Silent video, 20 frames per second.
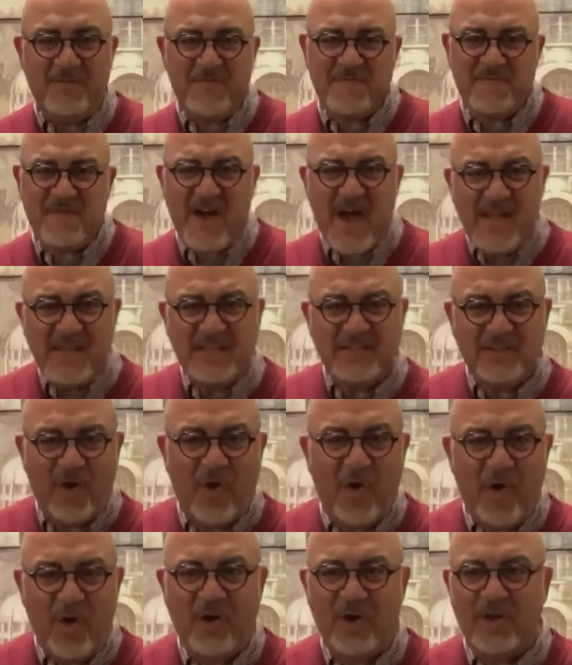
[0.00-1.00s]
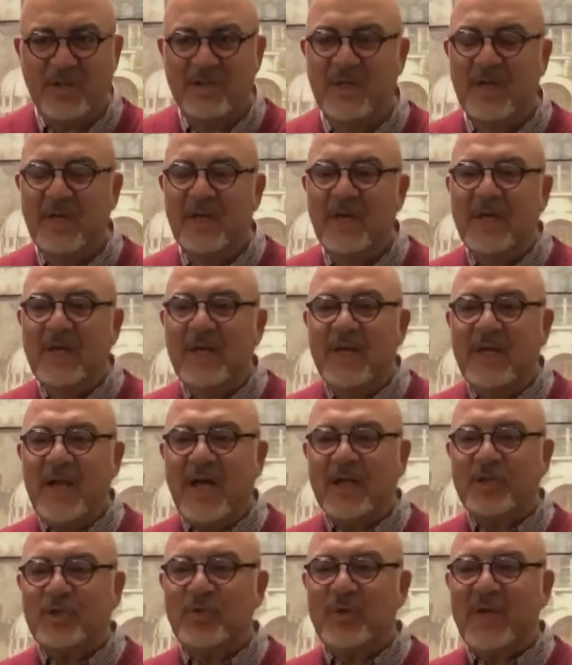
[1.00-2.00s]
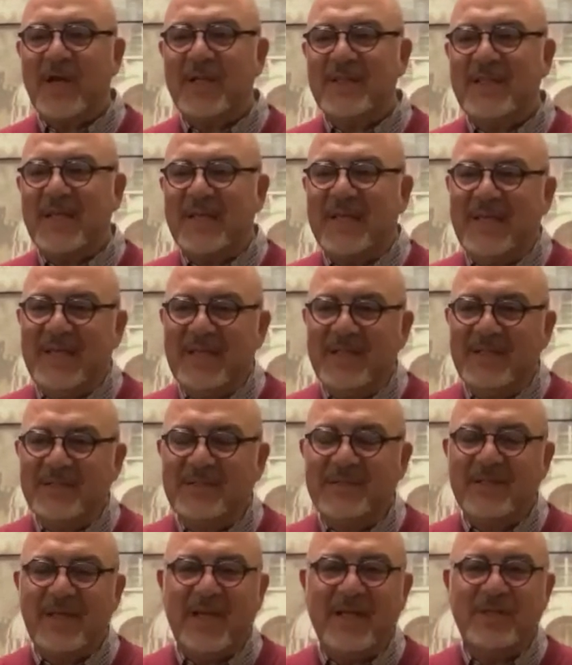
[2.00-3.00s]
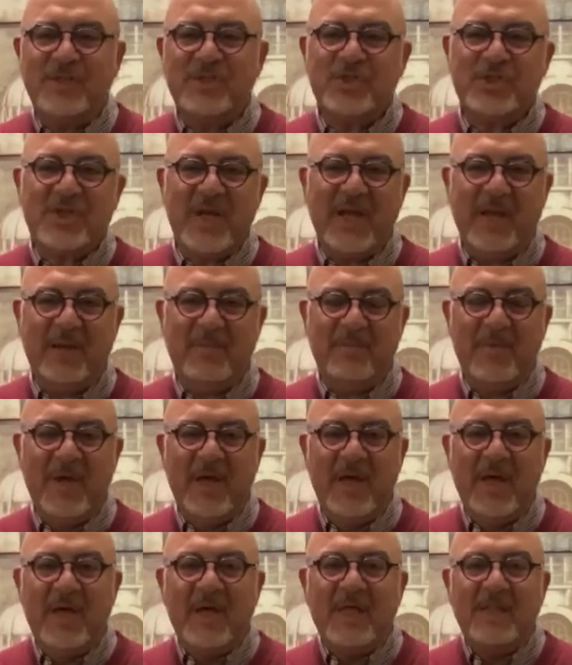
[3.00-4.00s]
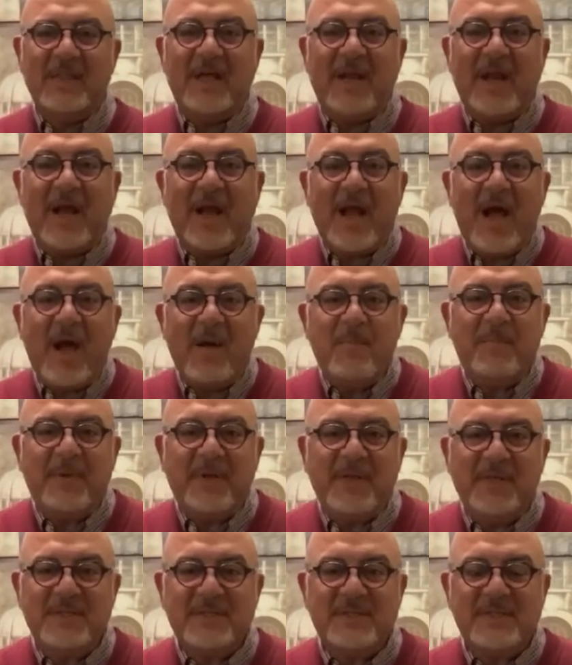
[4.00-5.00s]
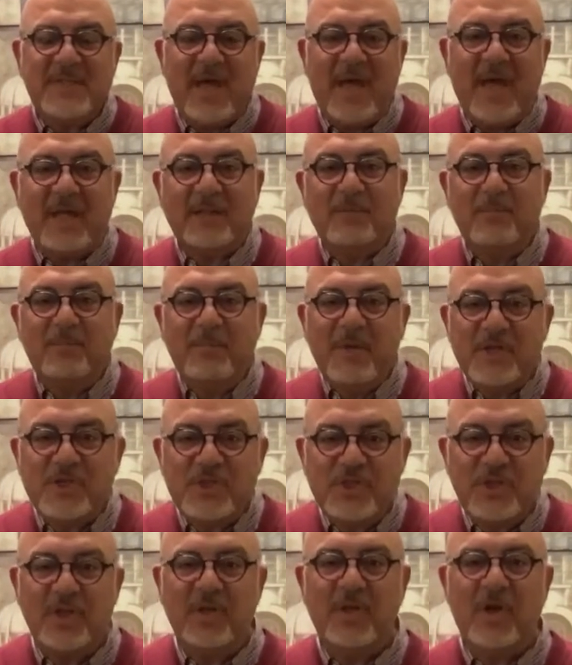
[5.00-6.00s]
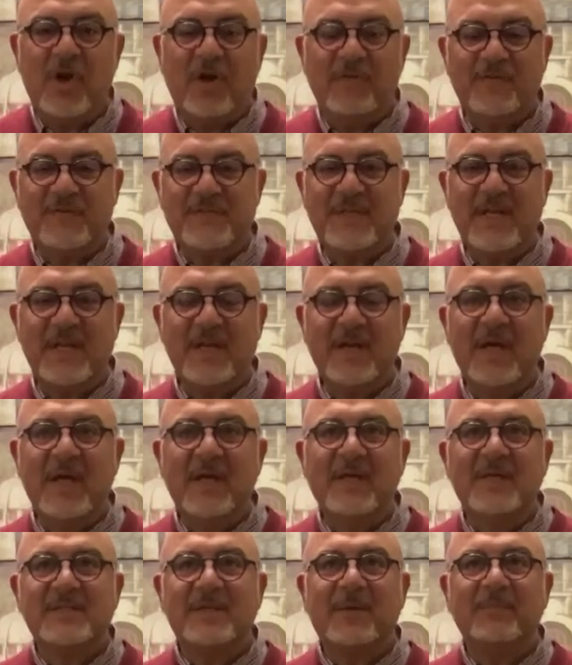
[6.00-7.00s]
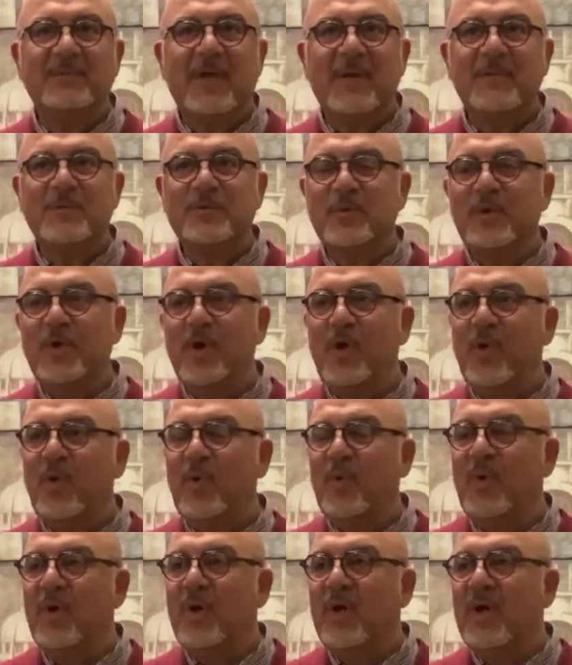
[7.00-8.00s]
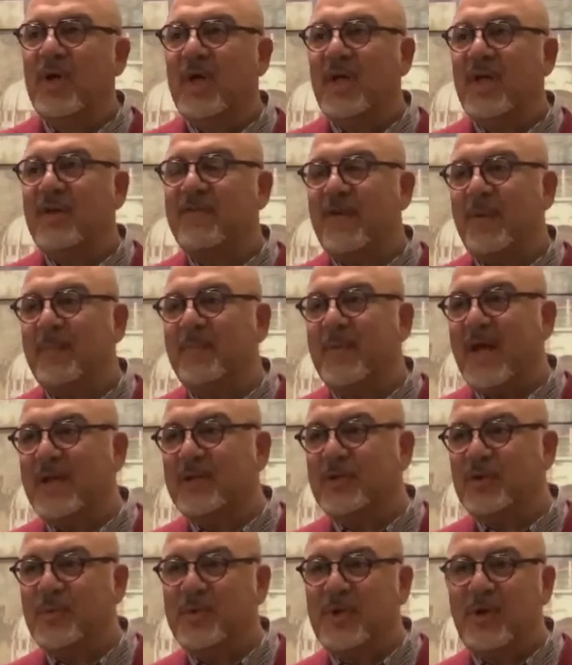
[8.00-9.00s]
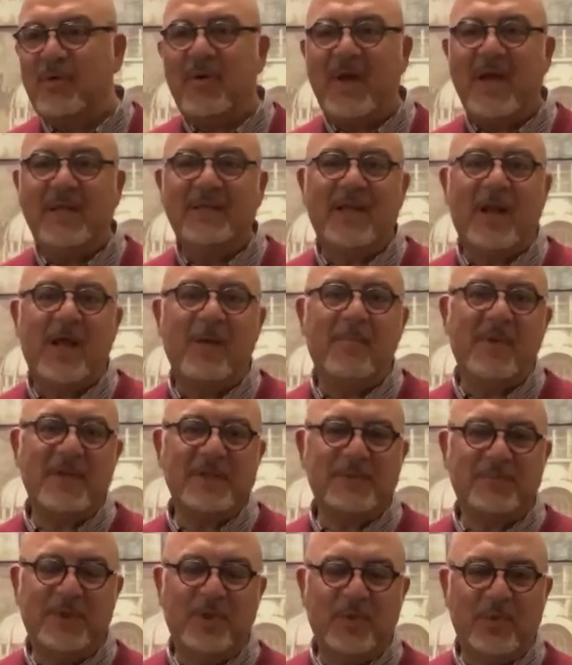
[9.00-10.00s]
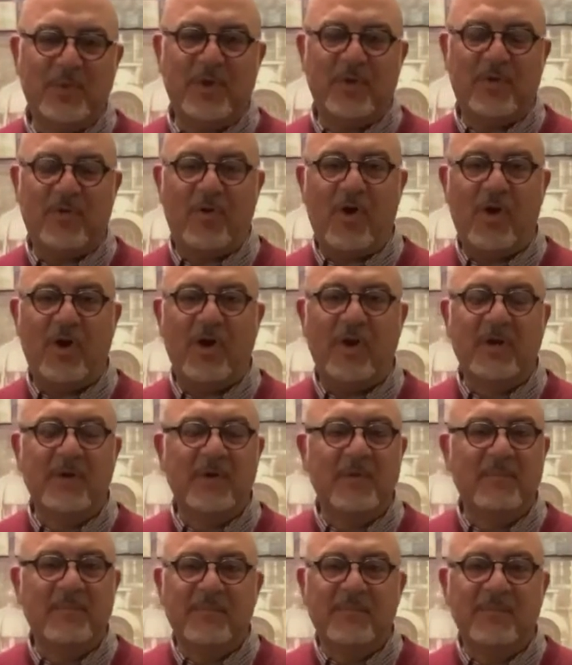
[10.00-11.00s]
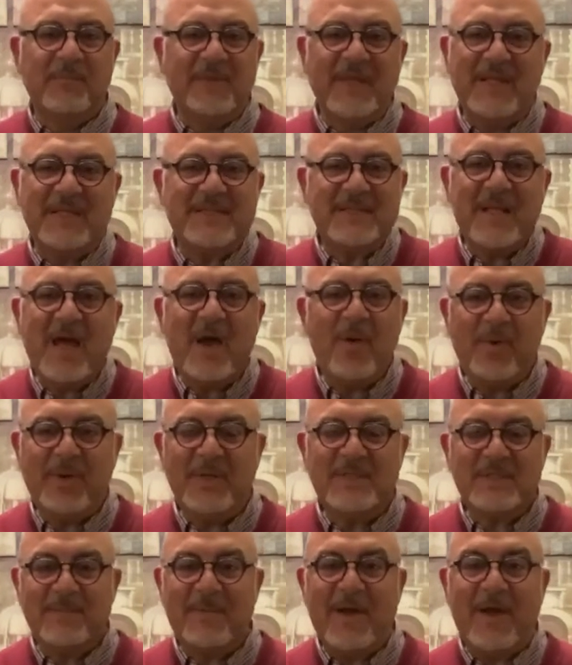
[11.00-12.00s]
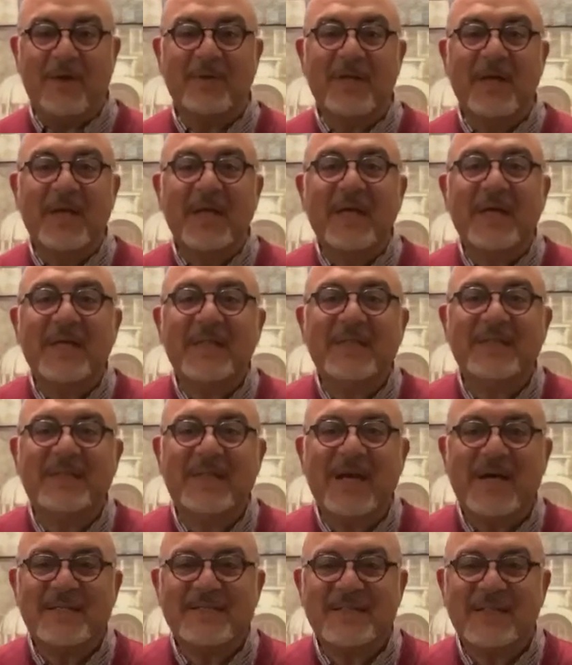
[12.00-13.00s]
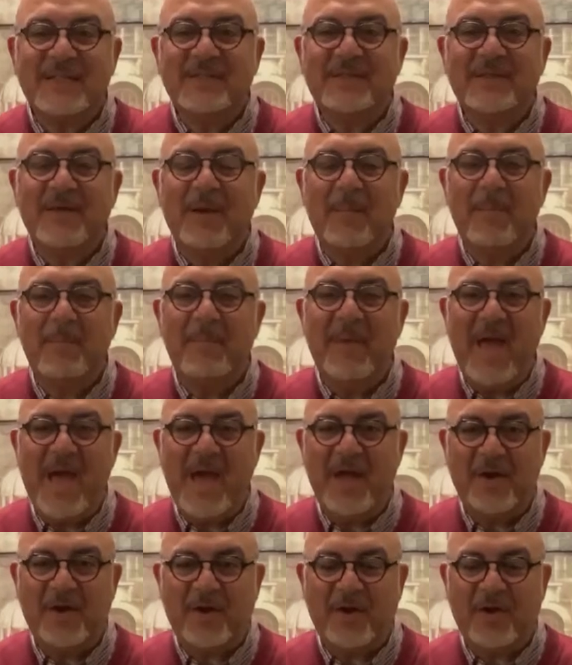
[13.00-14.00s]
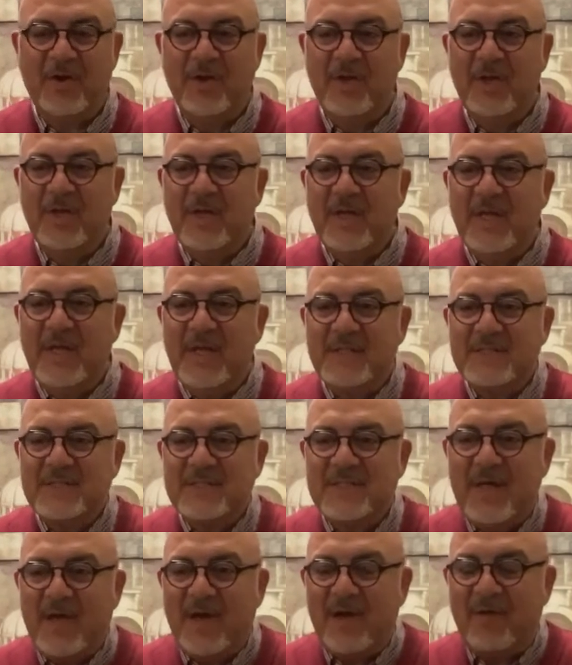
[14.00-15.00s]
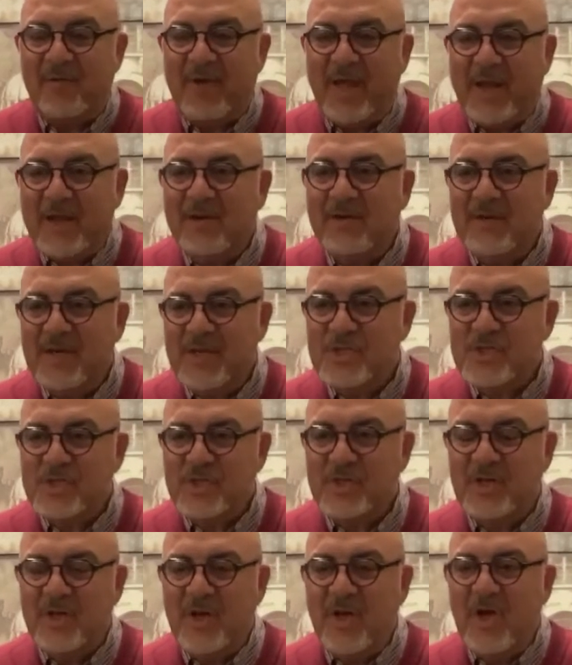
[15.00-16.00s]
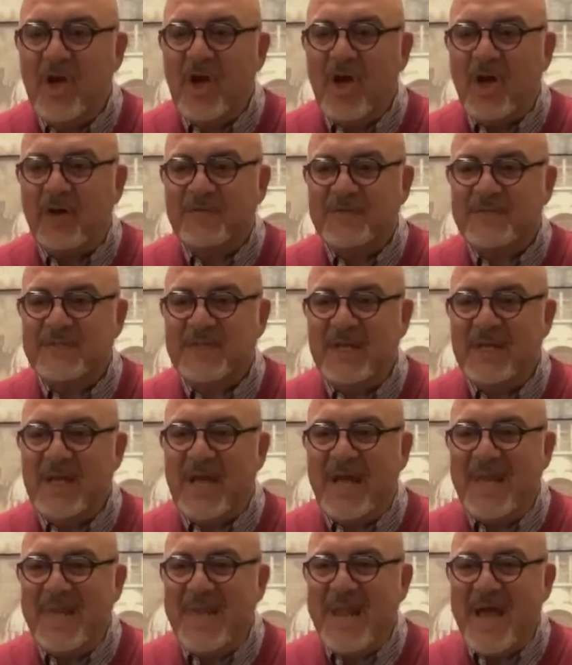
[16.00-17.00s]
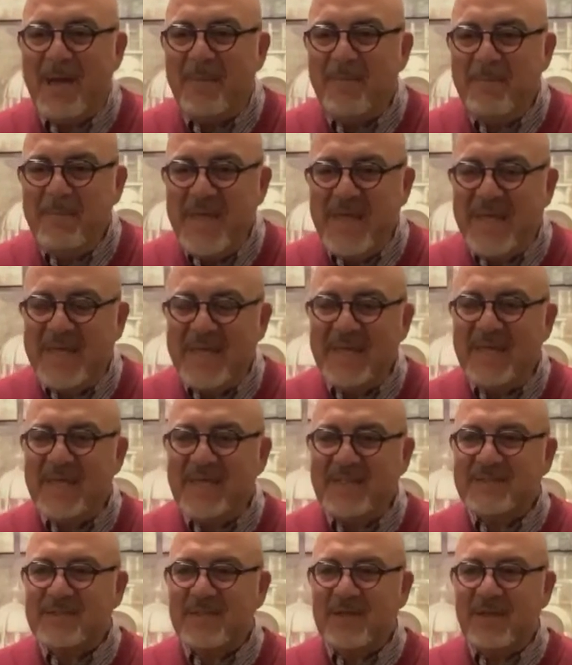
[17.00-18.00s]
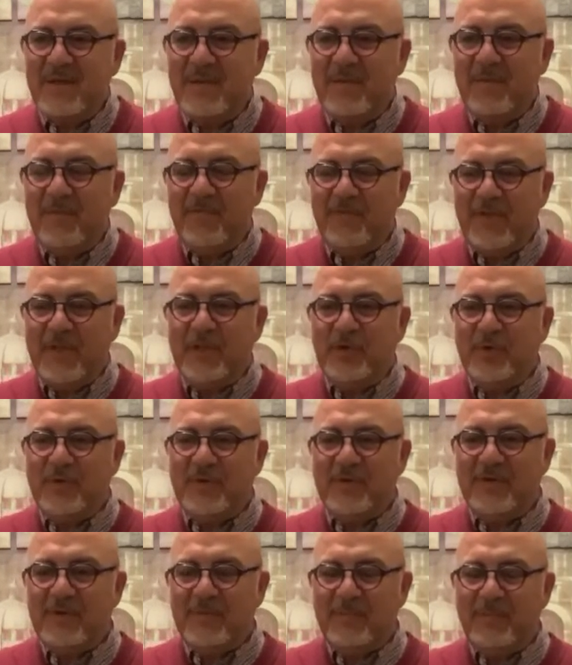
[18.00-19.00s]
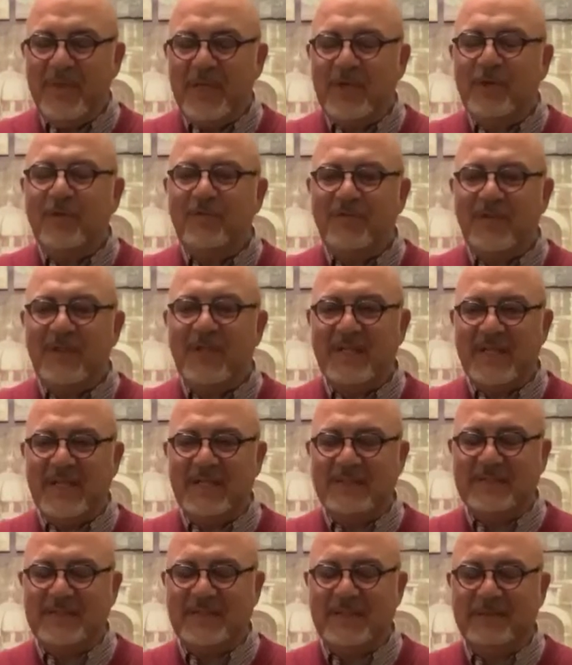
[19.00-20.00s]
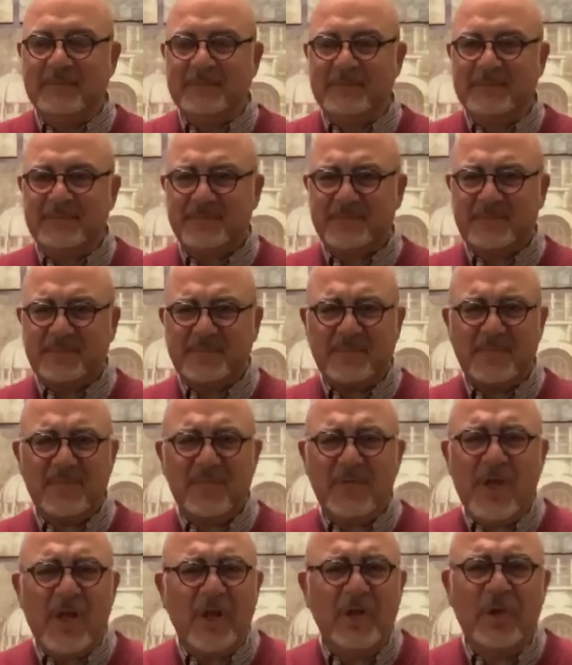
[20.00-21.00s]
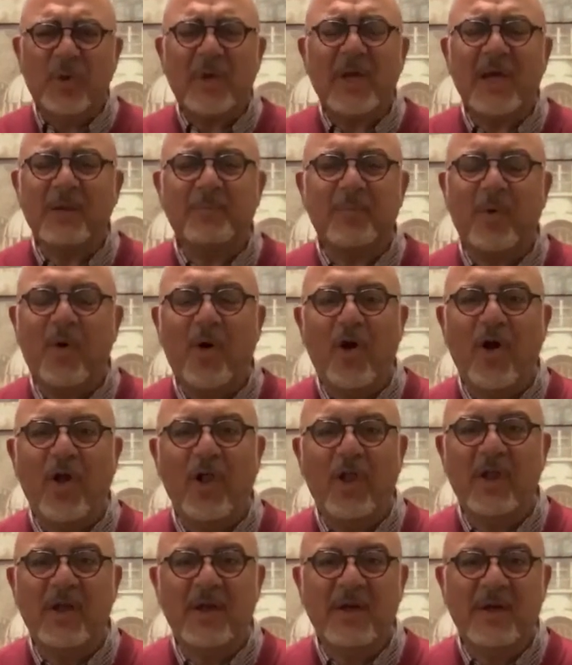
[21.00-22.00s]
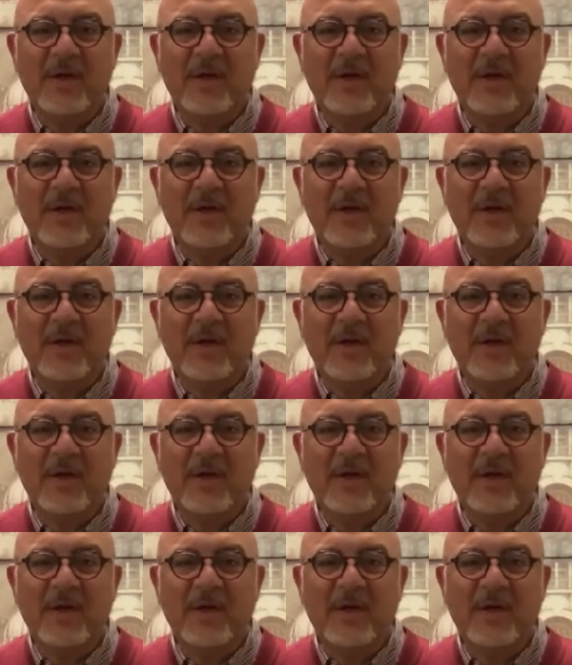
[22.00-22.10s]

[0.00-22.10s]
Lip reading: fight hard not to get the guilt and shame that accompanies the admission of sin. Sometimes we know if I'm not doing it right, then I must be doing it wrong. That's not what it's about. It doesn't matter. It's the recognition of sin and not making it make you feel guilty. Look at Paul.